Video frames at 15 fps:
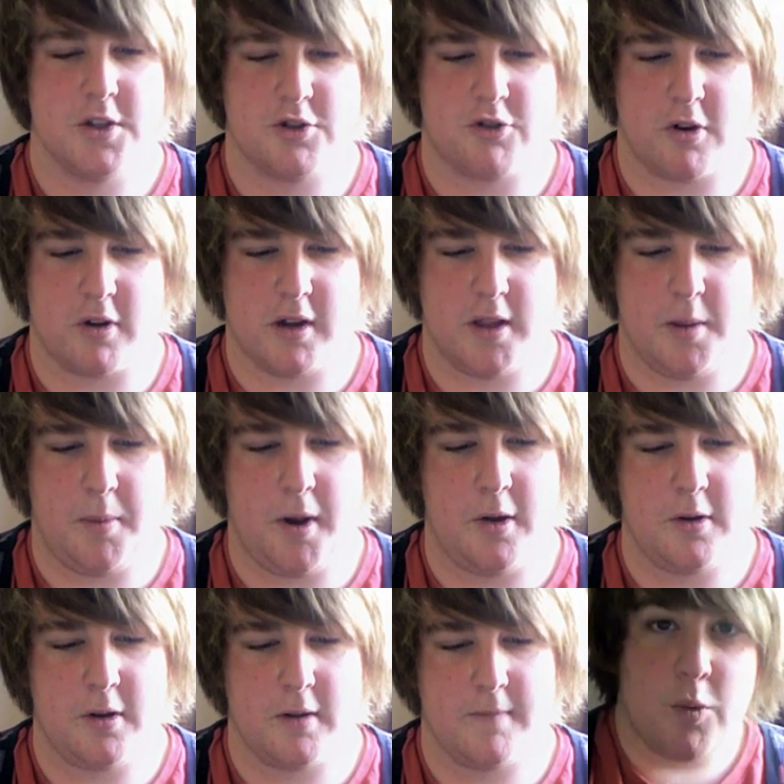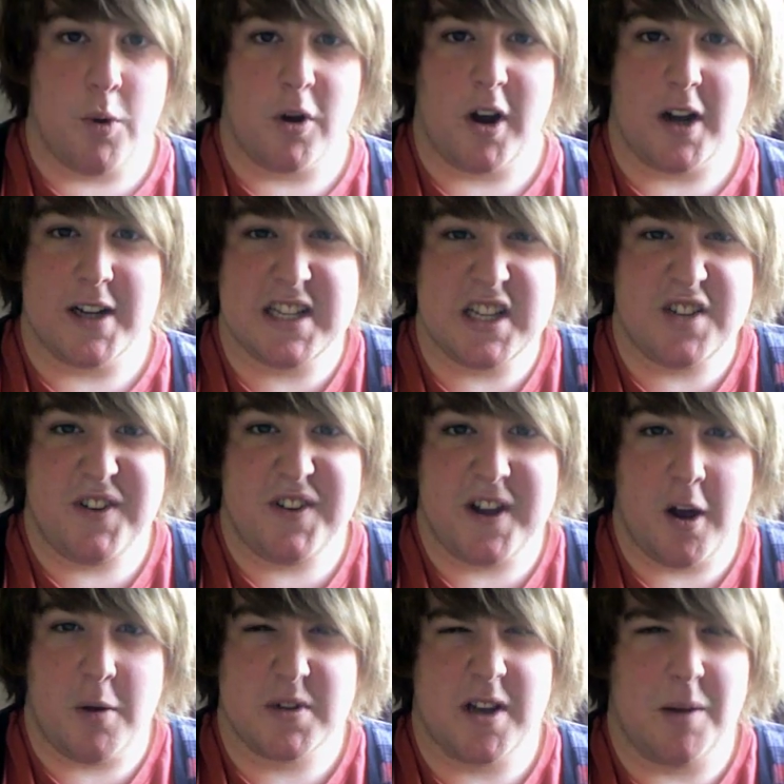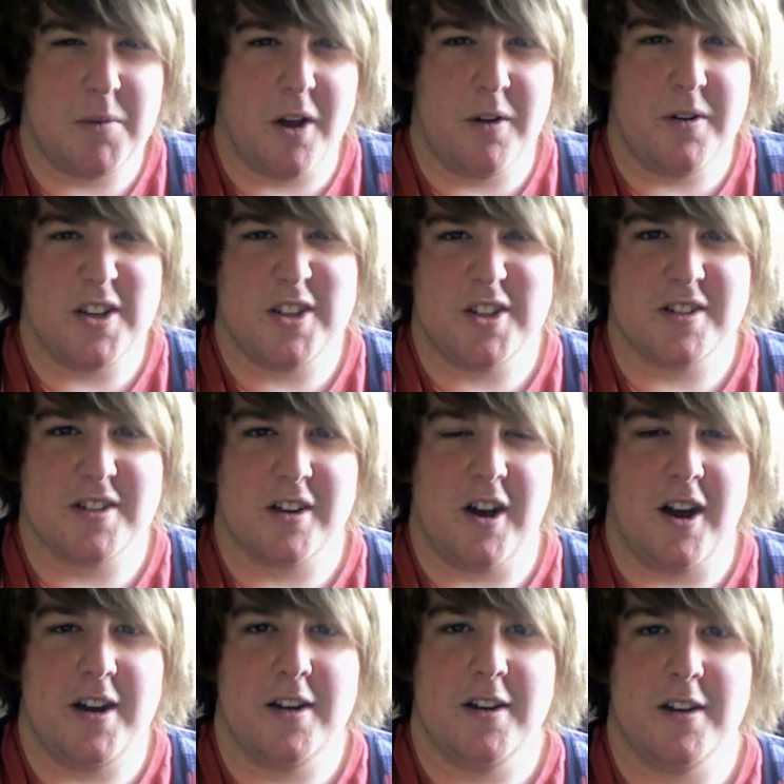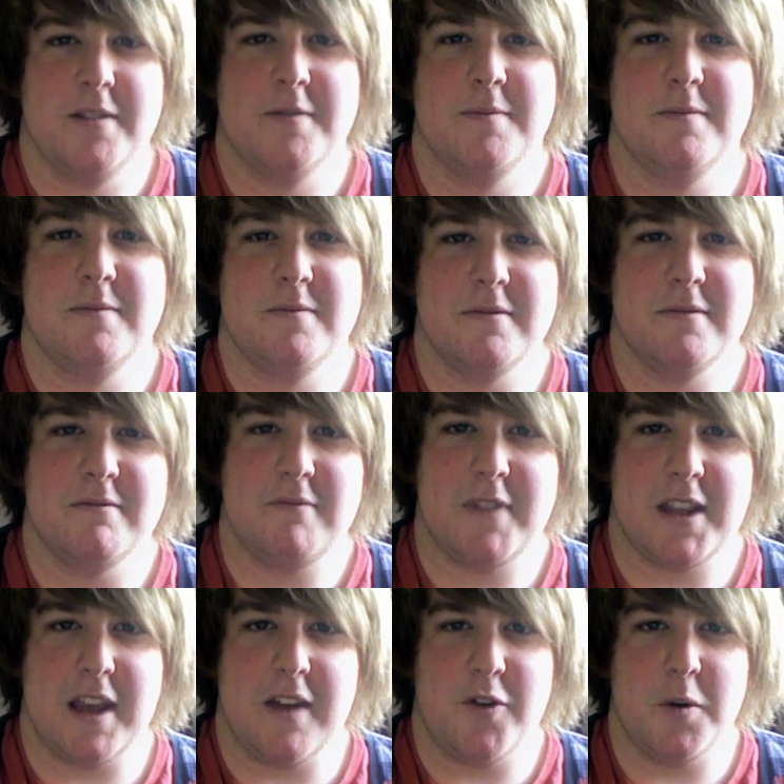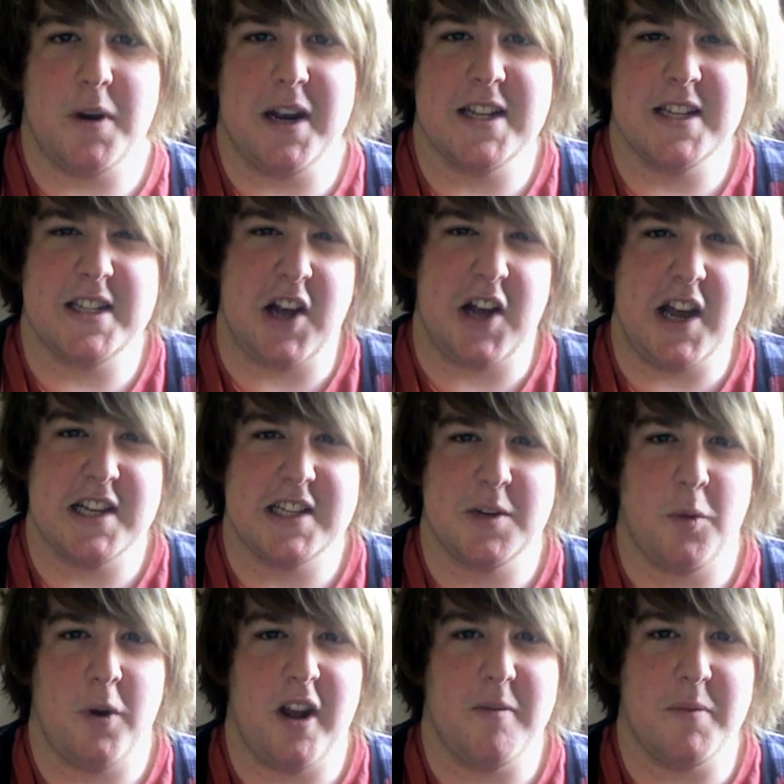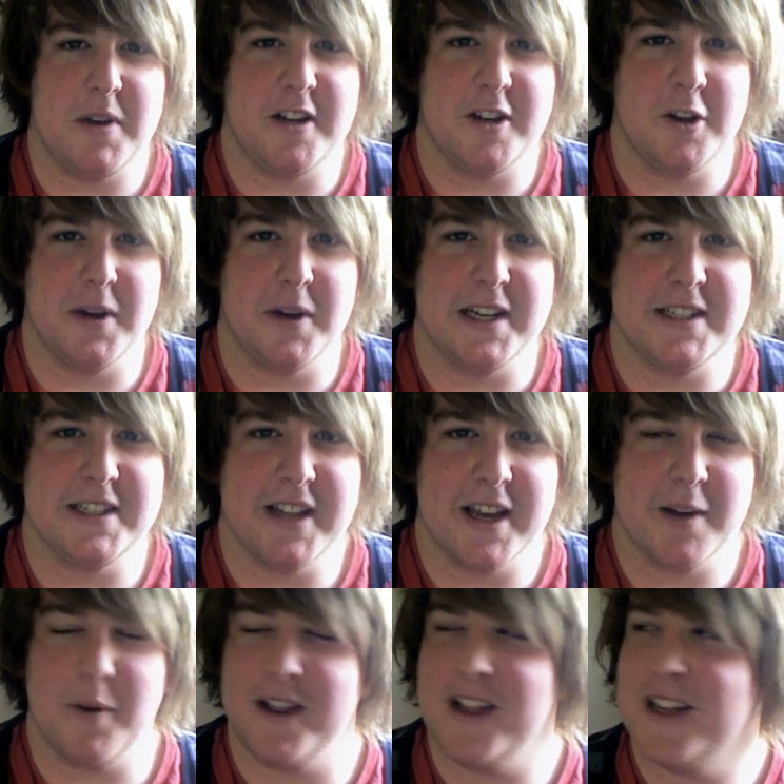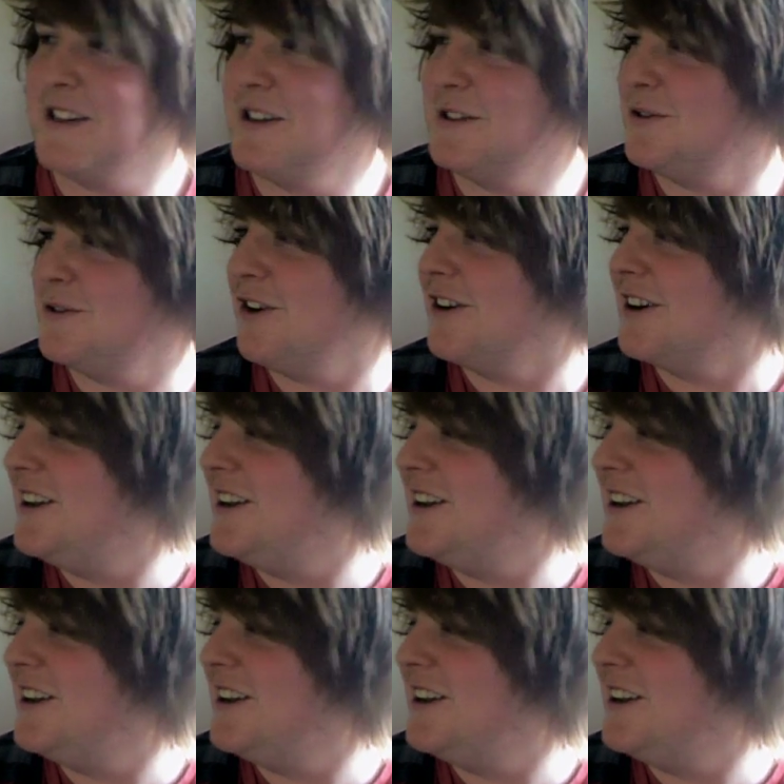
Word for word: Stroking the bloke. Well, guys, this video was uploaded just to kind of give you an insight as to what I've been doing today. Wait, that sounds wrong.